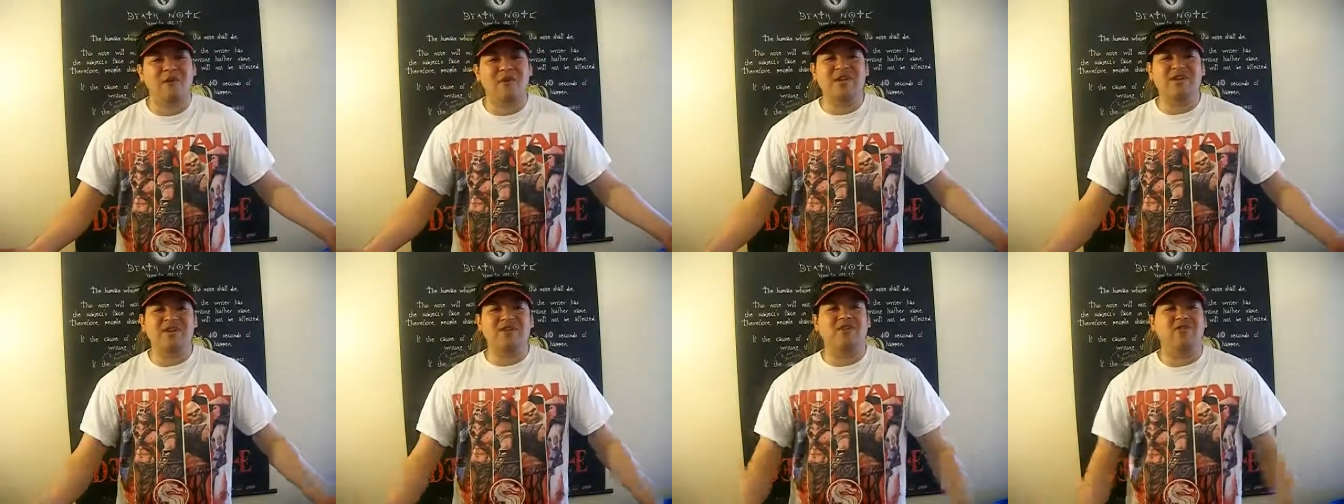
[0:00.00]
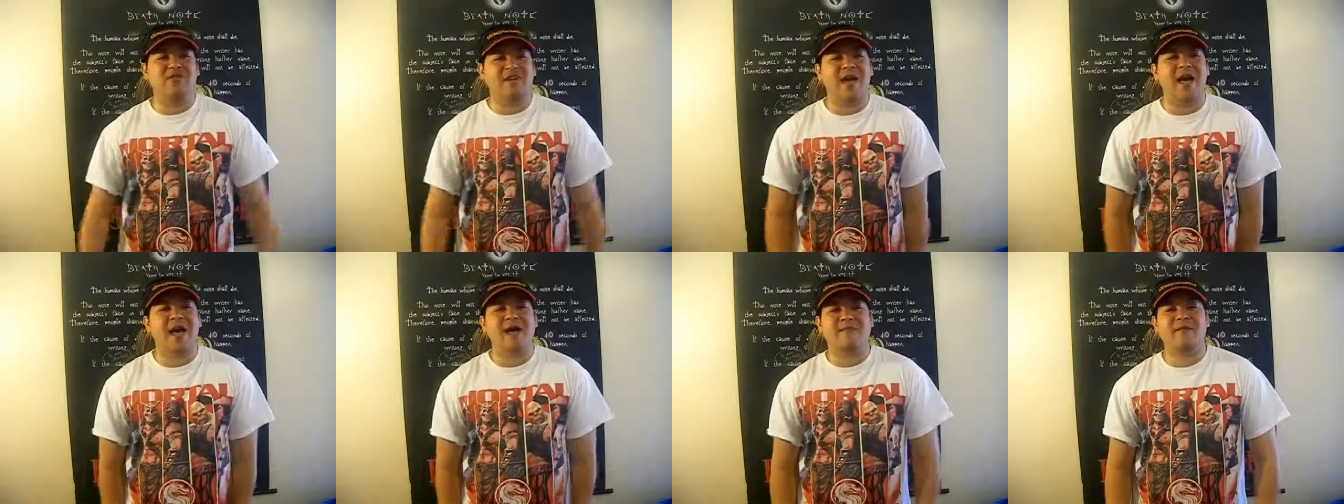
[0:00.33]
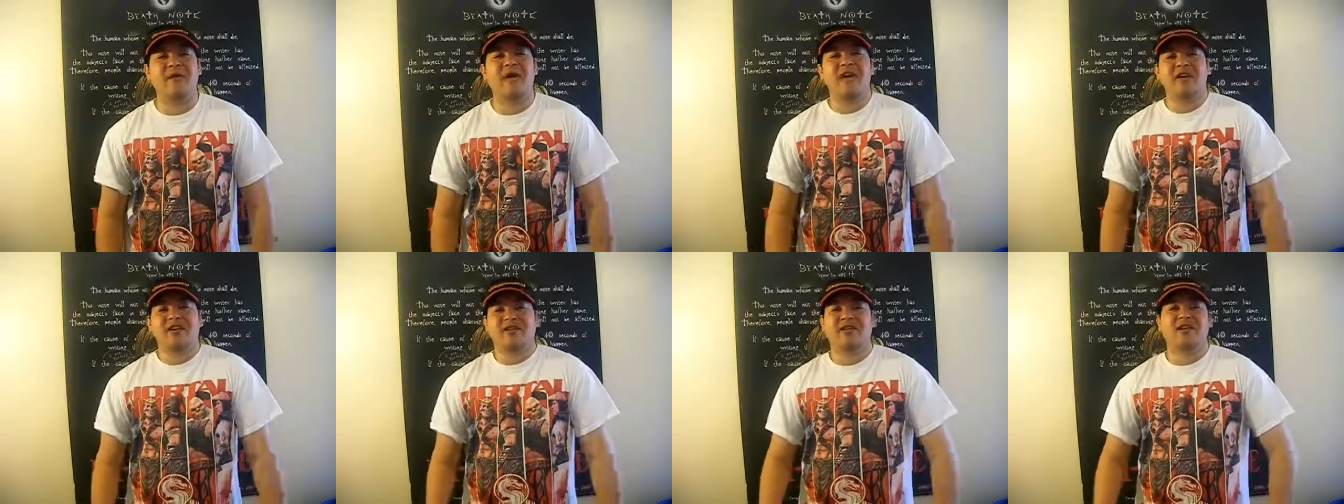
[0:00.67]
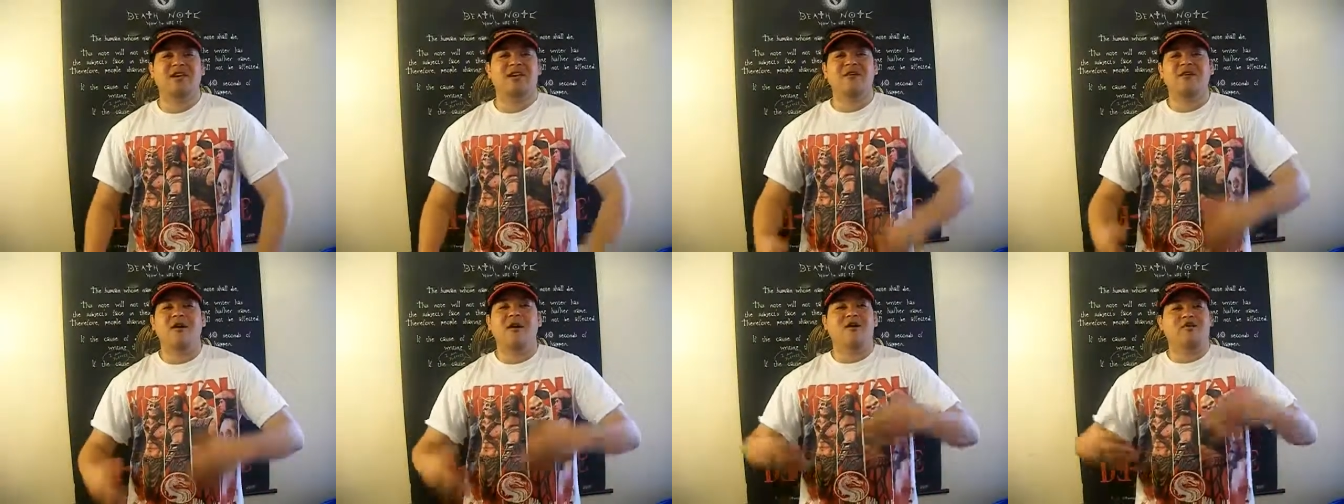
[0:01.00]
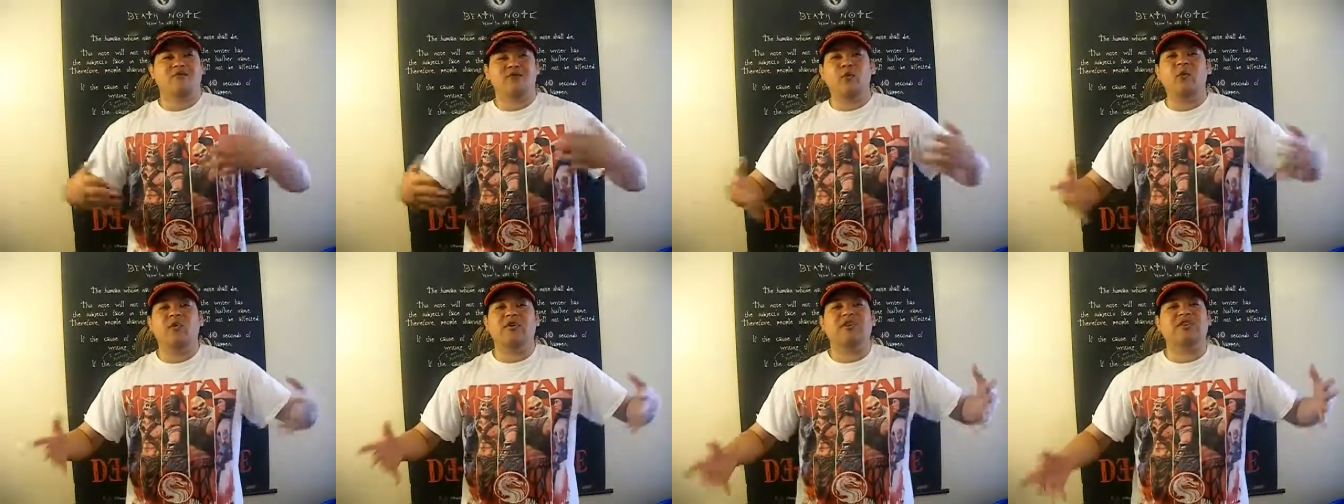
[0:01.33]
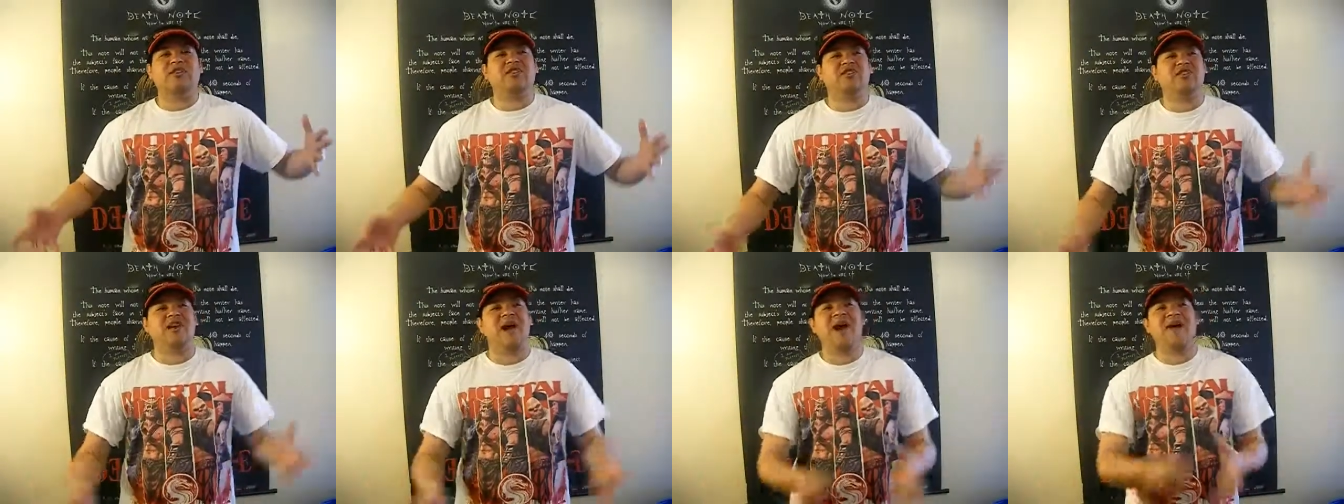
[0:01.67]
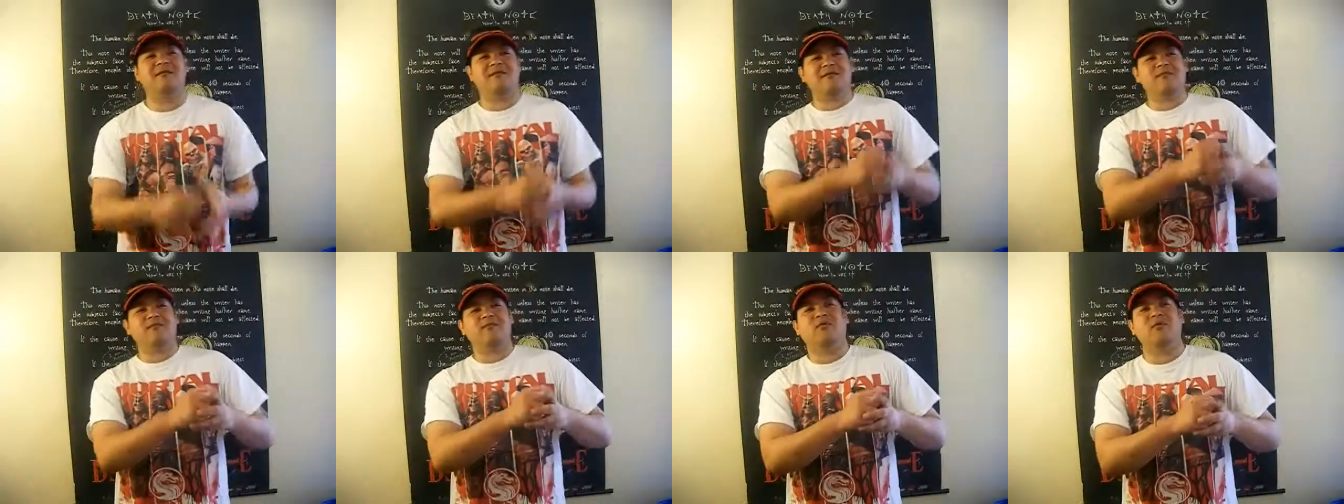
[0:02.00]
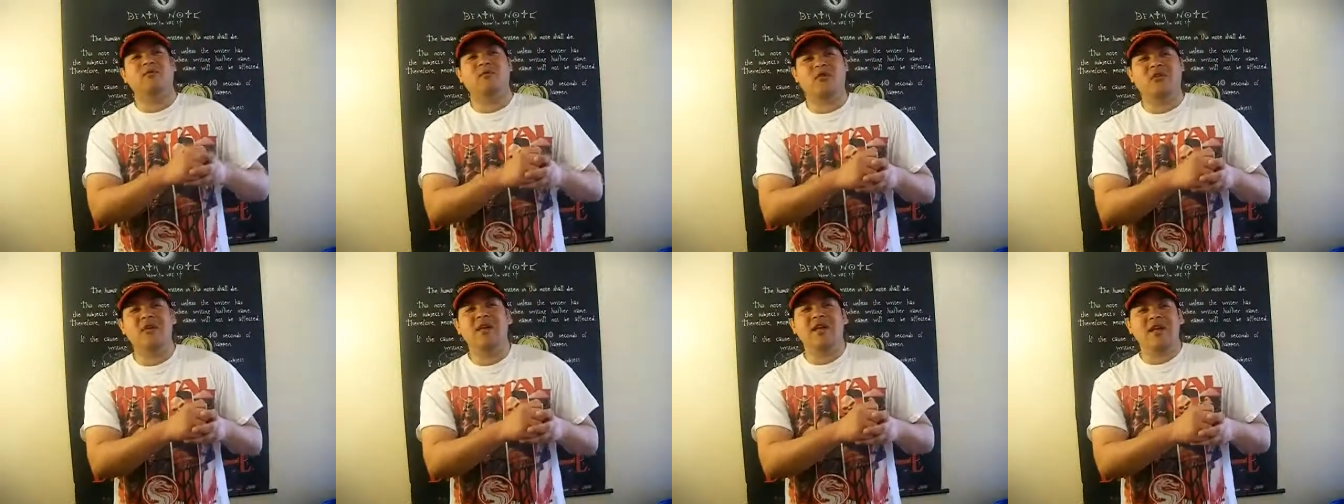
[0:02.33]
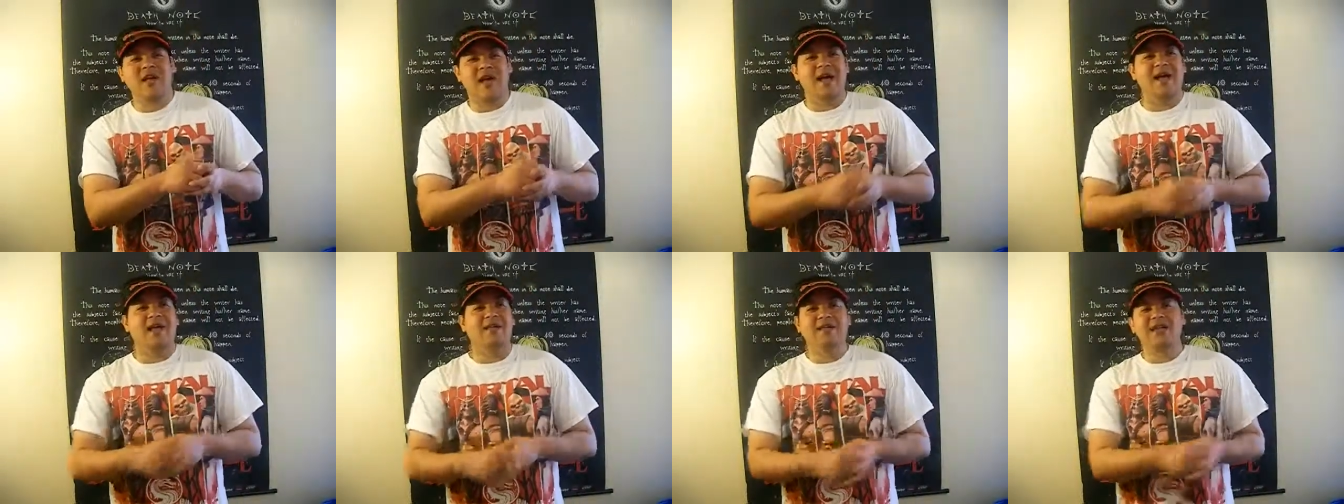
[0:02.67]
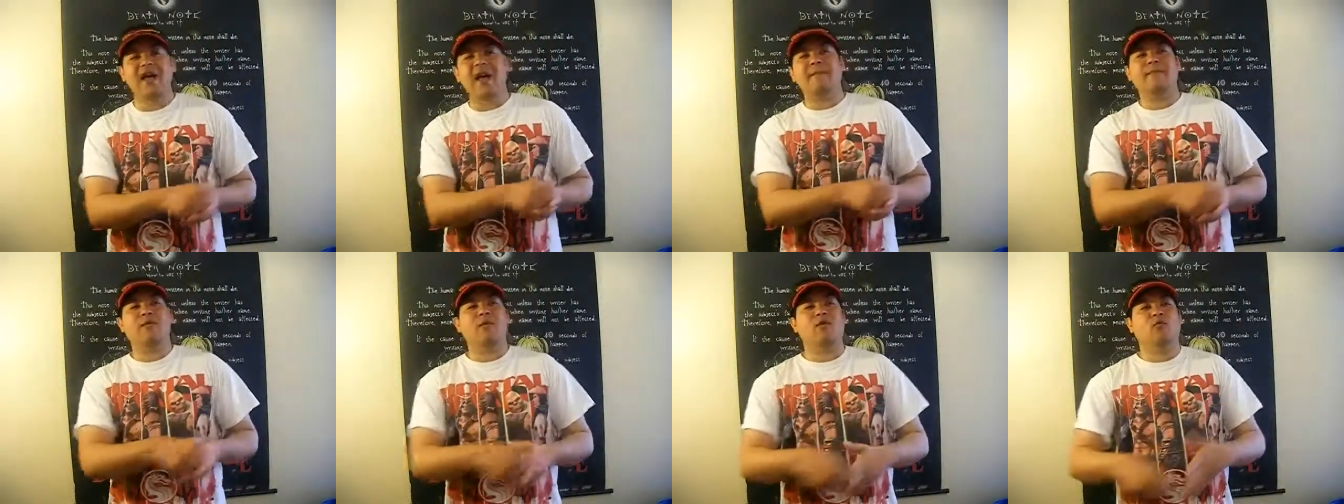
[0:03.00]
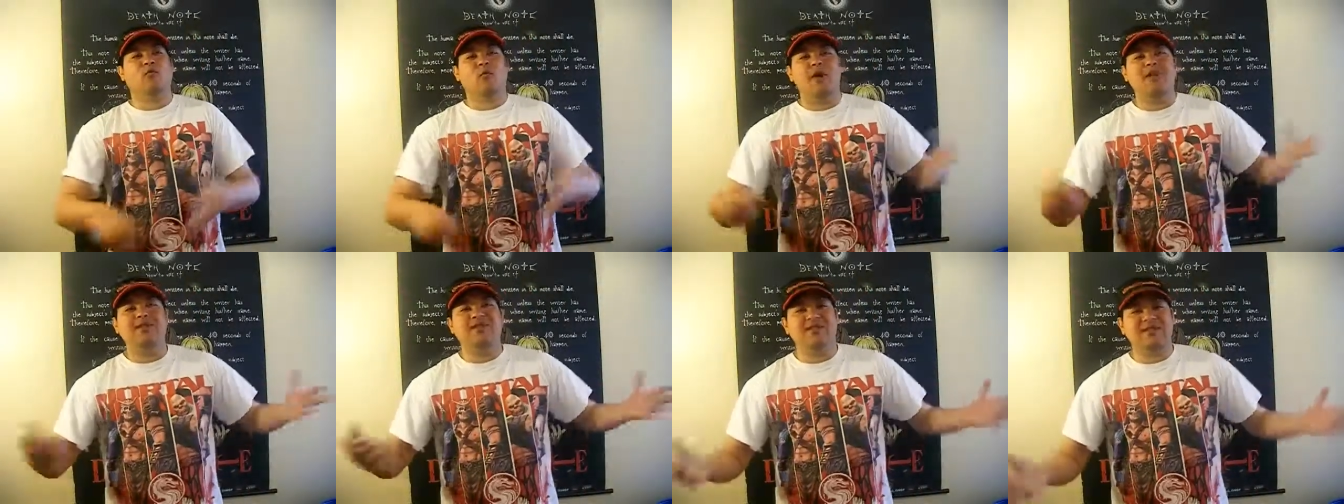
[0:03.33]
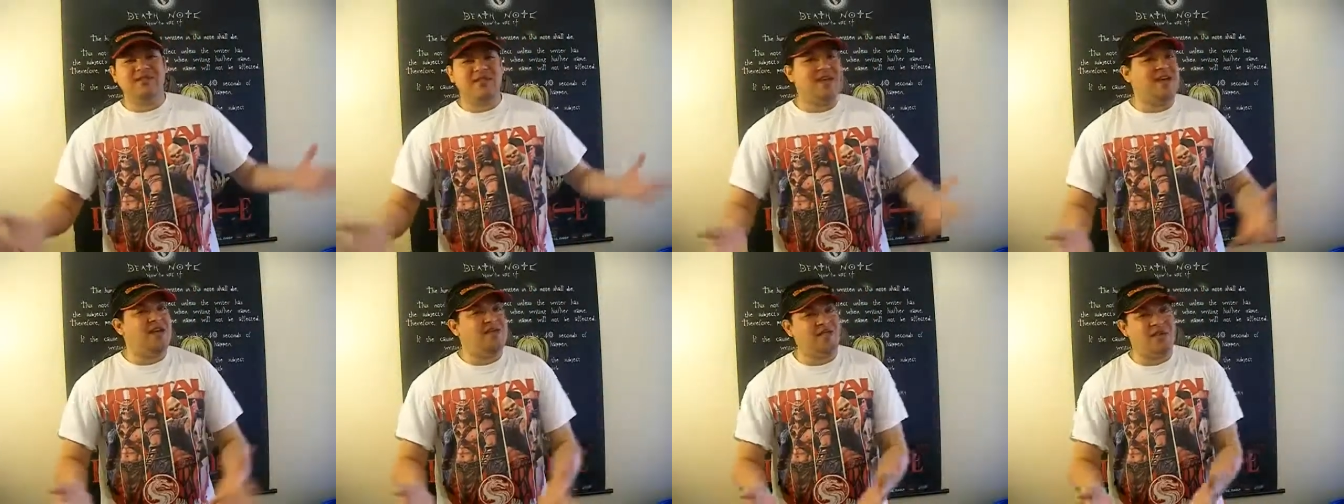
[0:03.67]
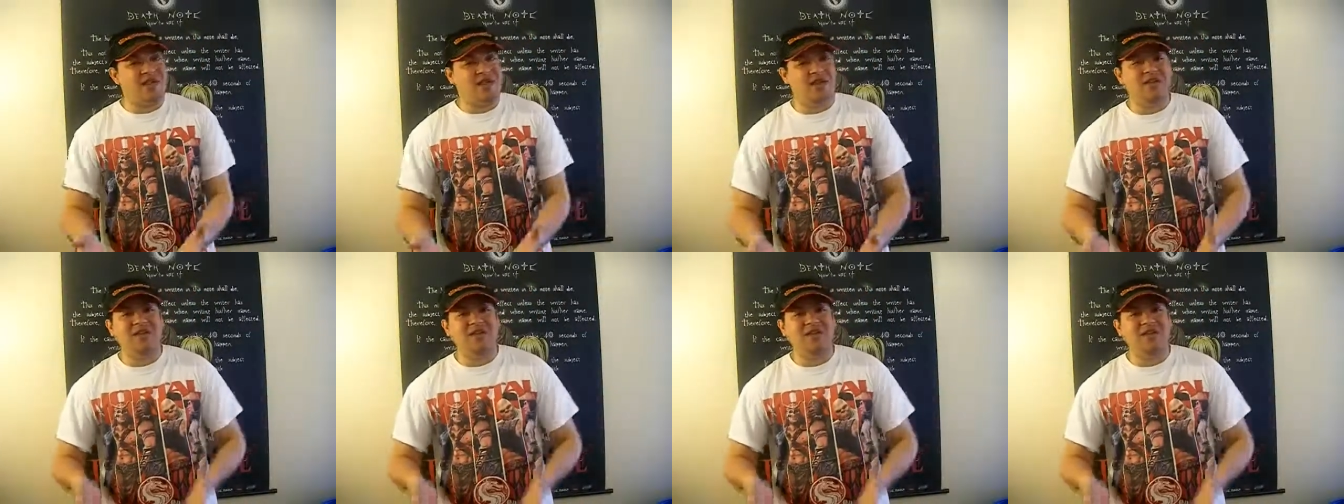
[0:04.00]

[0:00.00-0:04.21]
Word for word: I mean, you don't have King Arthur with Excalibur and never once name it.